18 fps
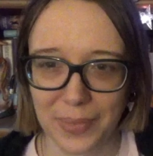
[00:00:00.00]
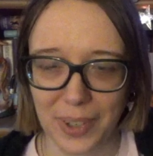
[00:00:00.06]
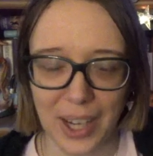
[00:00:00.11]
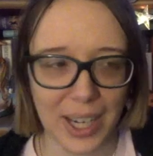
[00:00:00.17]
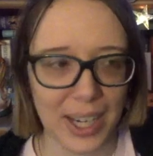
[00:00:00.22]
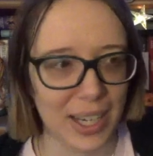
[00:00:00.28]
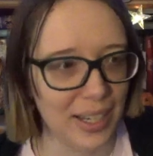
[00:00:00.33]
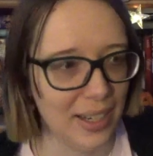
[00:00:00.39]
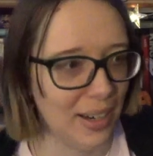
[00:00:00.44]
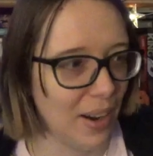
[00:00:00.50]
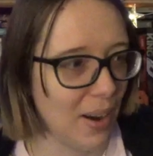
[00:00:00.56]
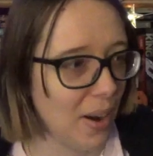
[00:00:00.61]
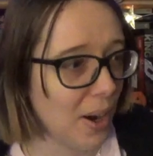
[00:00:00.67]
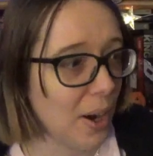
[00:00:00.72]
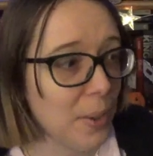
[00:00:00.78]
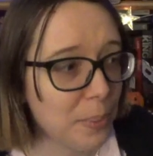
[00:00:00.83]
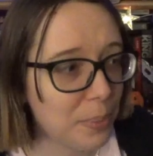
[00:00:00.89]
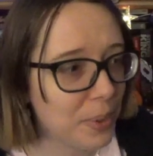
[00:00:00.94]
fucking
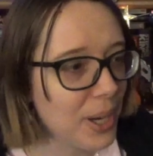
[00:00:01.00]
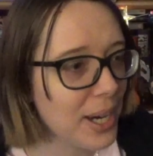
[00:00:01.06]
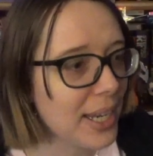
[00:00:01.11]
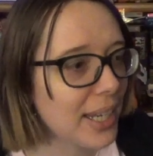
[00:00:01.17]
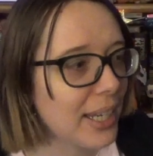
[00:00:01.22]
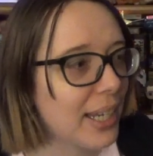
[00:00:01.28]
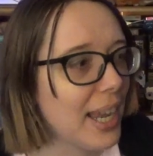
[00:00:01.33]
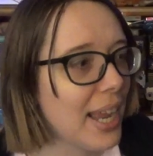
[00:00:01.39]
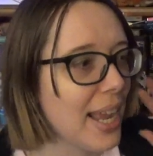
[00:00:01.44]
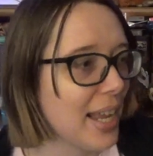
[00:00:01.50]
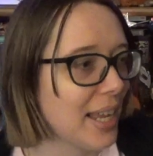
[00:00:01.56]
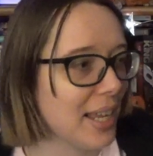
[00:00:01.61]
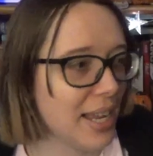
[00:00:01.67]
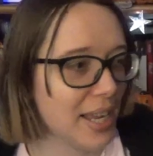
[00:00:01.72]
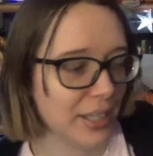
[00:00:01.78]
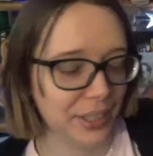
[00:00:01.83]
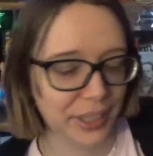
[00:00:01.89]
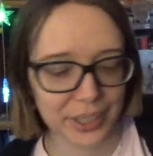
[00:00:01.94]
heartbreaking.
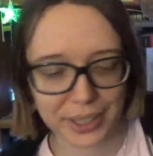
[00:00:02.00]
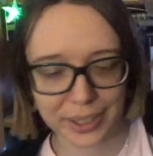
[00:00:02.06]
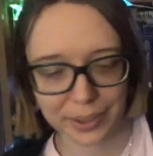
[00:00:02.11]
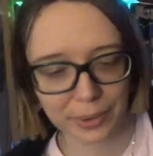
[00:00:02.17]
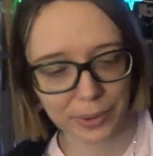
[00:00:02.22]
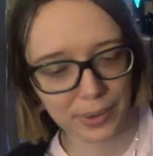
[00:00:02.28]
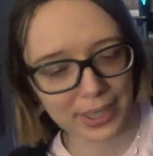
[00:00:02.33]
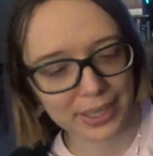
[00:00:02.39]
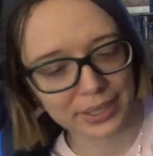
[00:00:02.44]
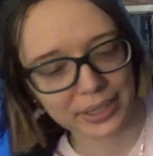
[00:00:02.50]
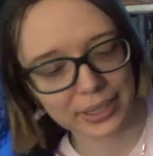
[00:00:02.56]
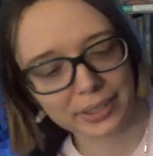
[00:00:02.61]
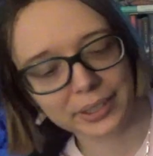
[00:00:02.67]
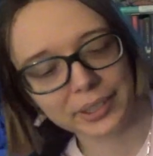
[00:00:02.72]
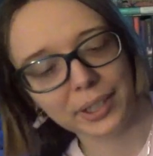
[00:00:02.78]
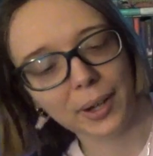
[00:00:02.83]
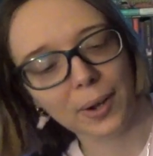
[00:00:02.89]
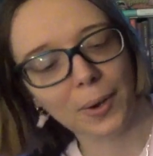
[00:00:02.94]
It, it's crazy.
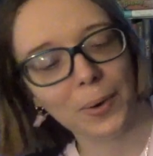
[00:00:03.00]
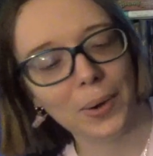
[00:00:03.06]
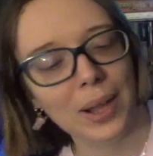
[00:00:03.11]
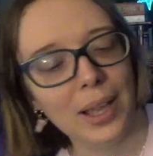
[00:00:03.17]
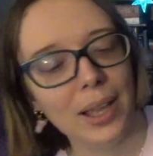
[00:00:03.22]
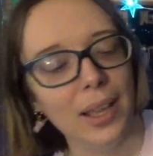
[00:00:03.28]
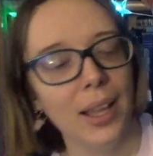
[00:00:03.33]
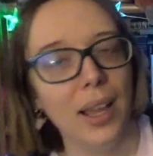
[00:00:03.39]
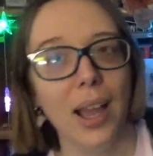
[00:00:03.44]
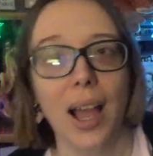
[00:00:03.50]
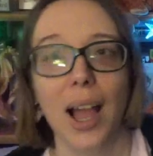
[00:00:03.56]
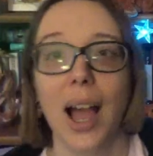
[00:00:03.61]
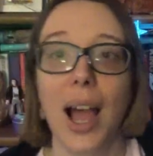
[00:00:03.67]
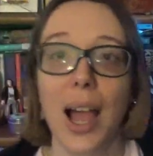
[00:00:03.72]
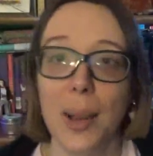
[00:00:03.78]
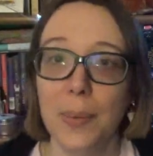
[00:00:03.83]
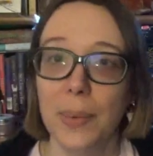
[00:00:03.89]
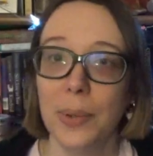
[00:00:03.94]
So
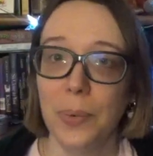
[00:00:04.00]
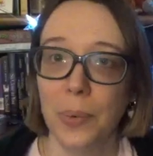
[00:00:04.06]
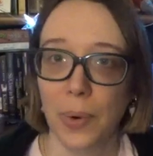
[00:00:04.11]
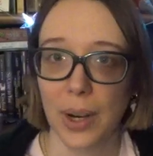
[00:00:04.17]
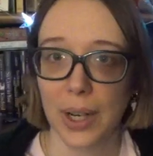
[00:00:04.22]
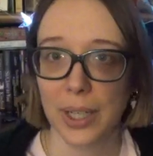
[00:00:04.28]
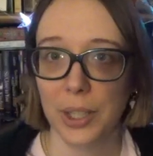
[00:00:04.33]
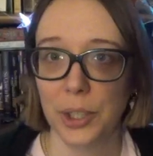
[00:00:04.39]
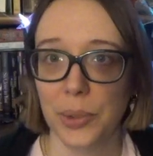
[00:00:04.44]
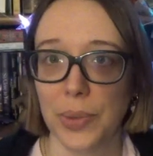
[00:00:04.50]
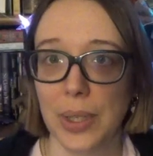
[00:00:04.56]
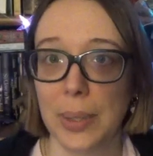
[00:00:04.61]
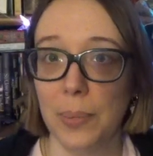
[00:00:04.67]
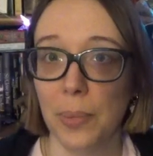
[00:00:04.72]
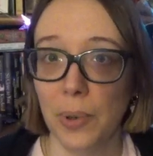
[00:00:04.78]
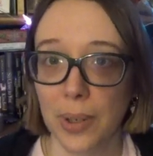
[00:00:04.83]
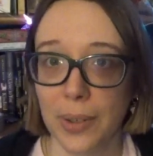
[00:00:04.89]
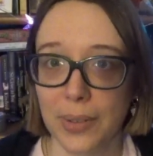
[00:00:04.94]
I've been wanting to
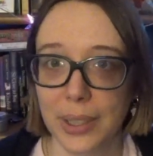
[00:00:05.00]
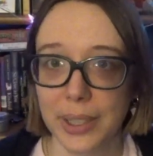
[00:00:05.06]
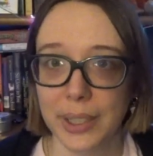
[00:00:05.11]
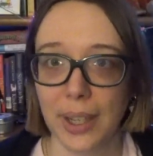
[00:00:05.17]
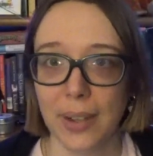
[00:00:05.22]
read more of his